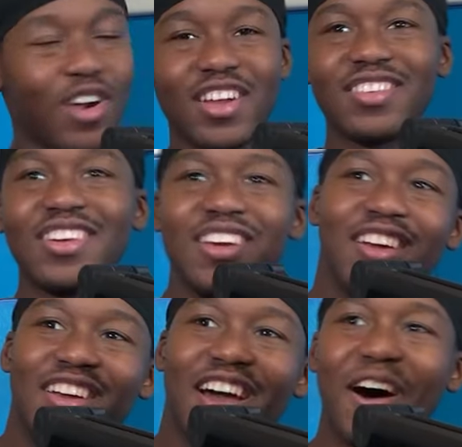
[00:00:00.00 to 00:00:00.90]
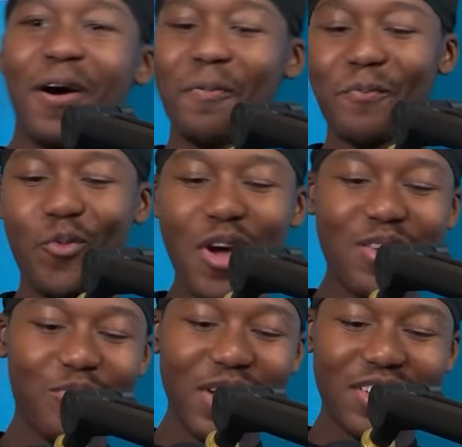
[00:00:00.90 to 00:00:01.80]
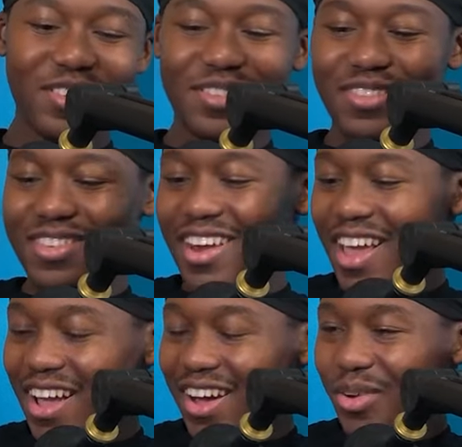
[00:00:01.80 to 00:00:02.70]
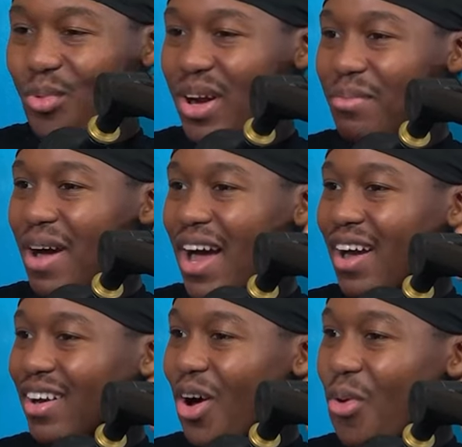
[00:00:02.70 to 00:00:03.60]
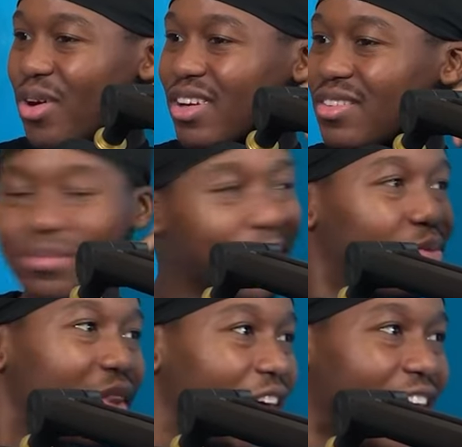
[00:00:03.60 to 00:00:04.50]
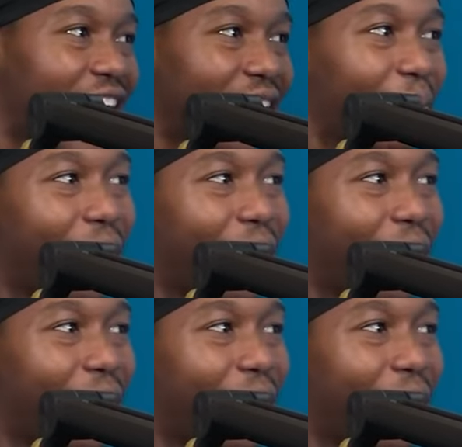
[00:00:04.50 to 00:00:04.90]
crazy? Um, when when uh one of my coworkers be looking at our